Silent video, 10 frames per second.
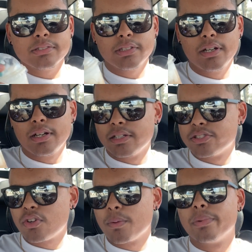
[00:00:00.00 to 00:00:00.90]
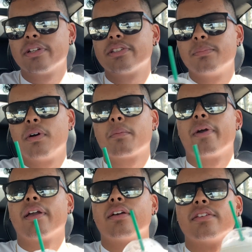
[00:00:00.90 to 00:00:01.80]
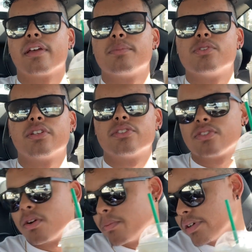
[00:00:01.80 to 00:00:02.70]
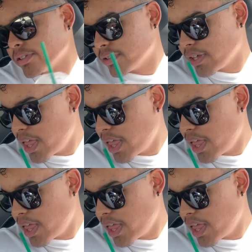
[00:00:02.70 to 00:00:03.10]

Starbucks mukbang, because I am drinking Starbucks.